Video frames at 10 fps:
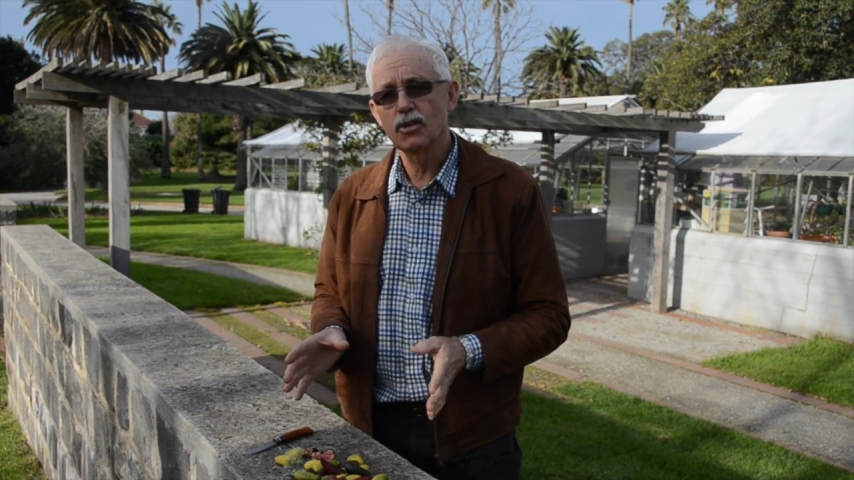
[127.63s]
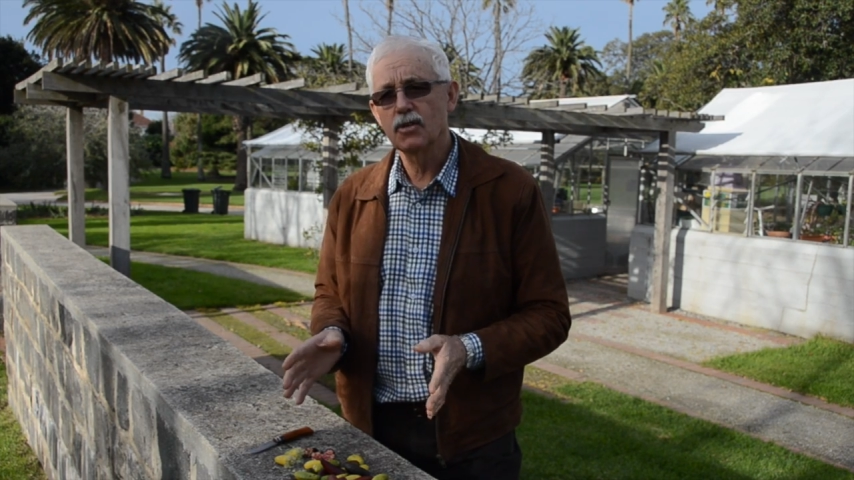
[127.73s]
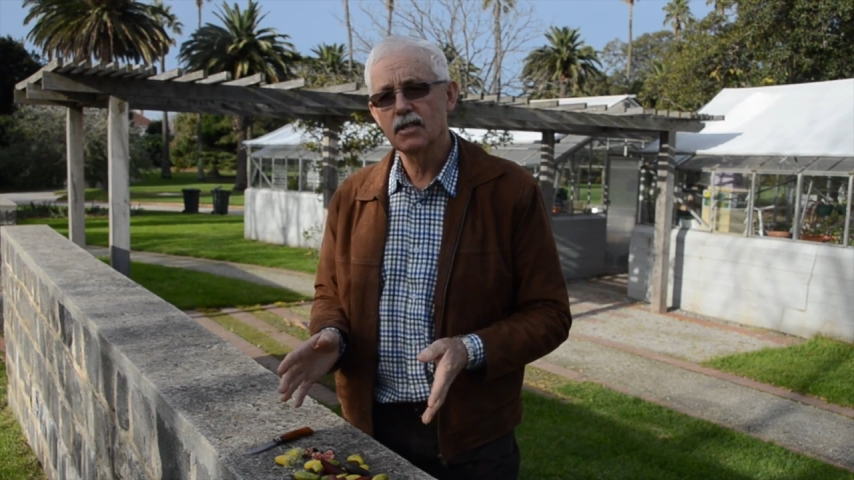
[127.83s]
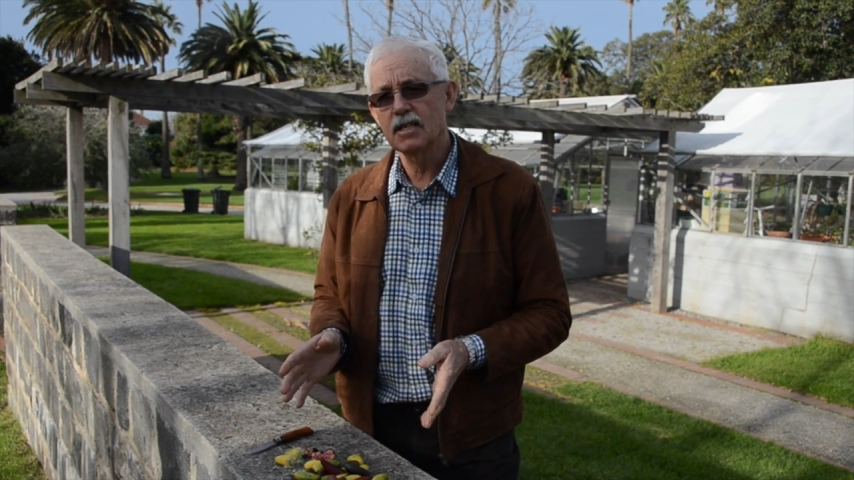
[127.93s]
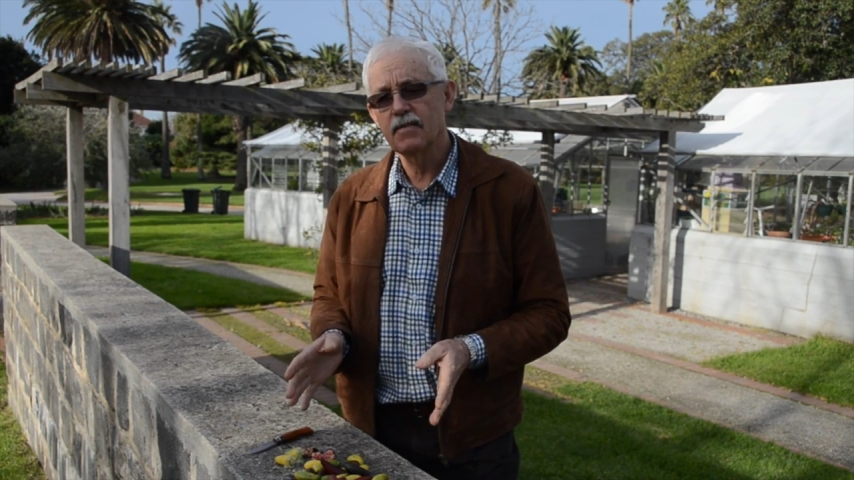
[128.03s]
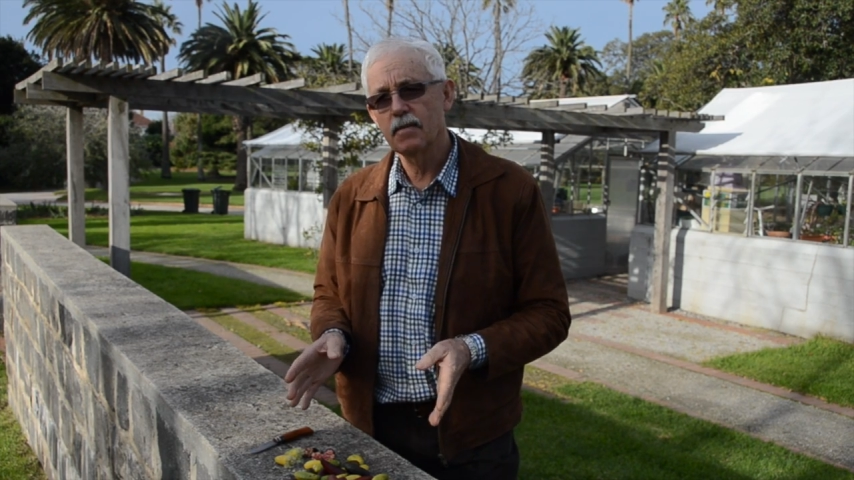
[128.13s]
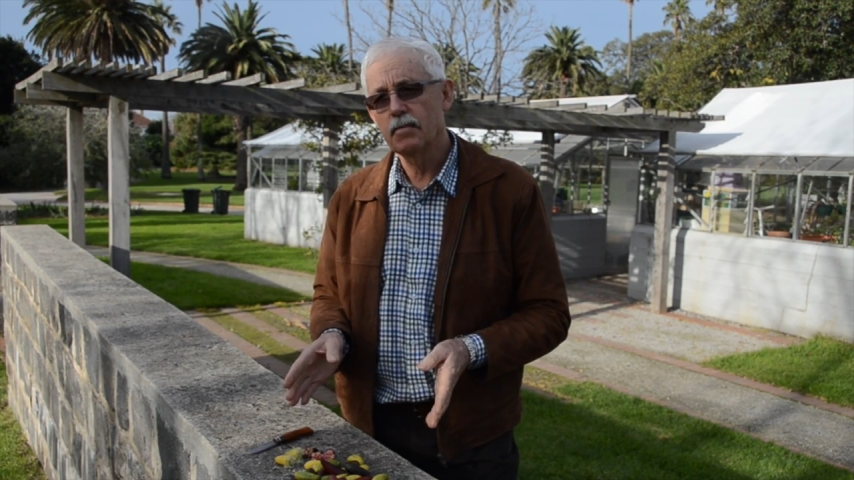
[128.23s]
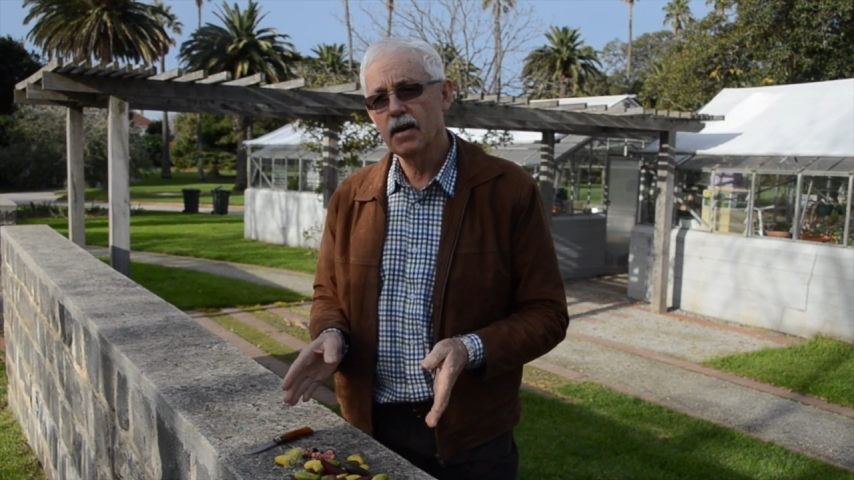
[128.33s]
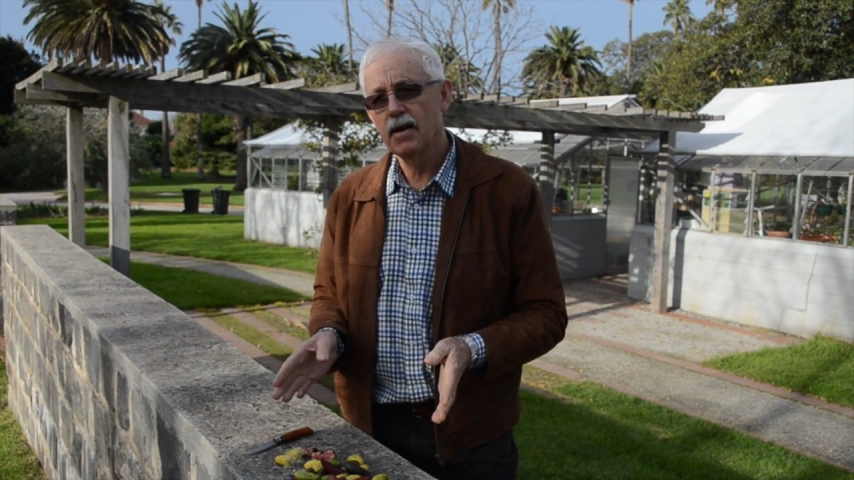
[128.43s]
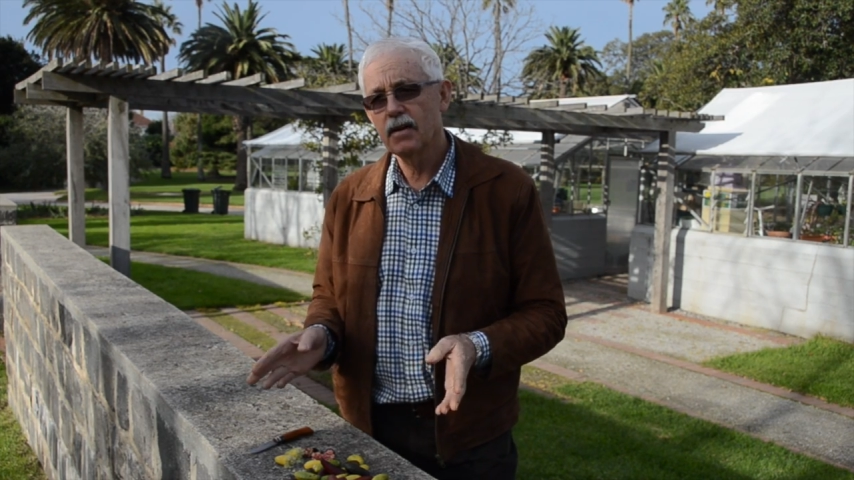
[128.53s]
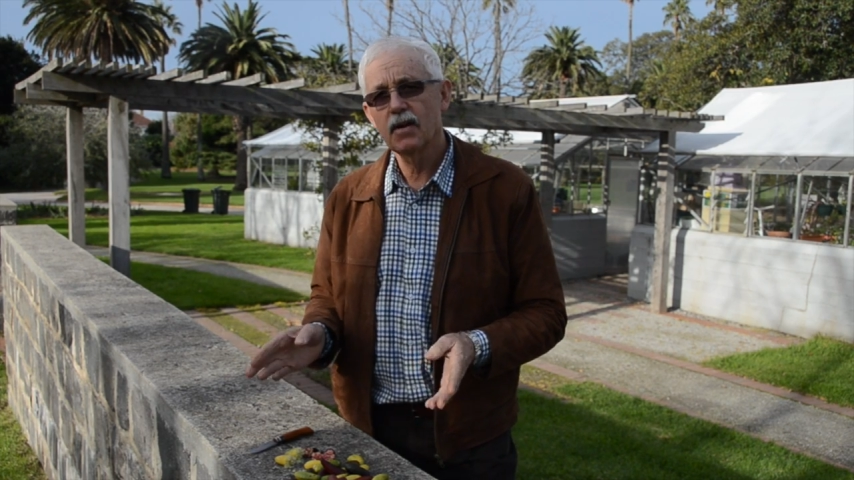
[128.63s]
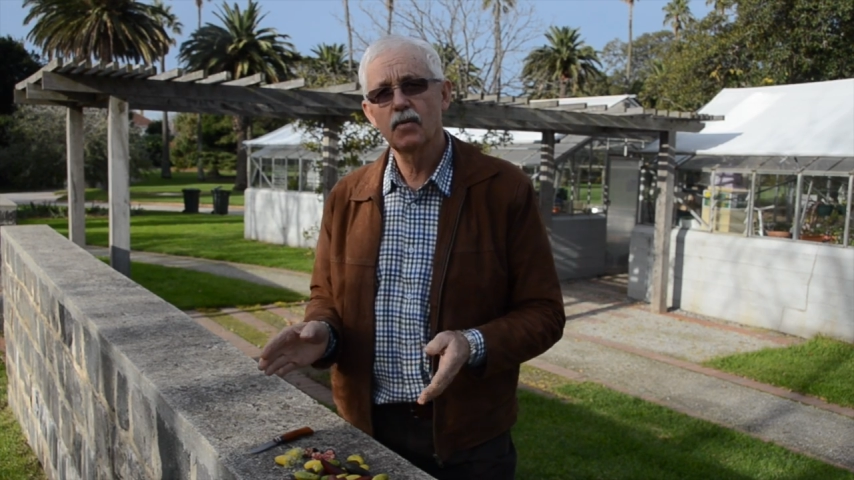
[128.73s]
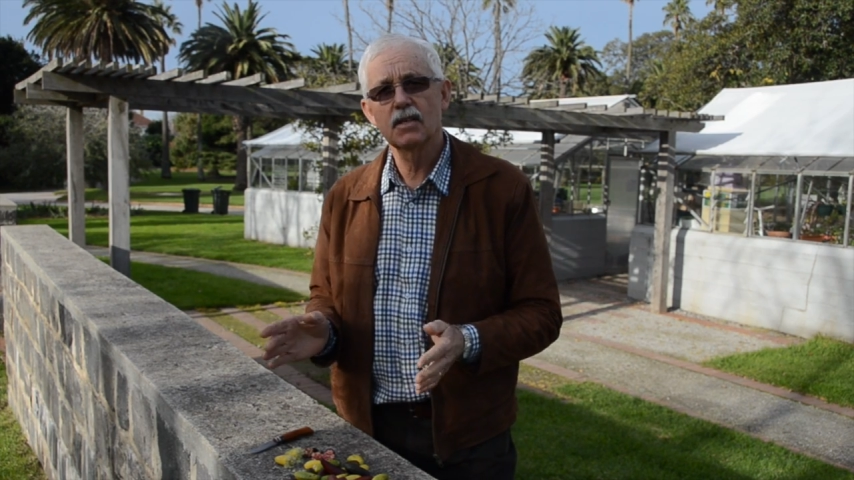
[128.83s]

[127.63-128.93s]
Judy's Everbearing,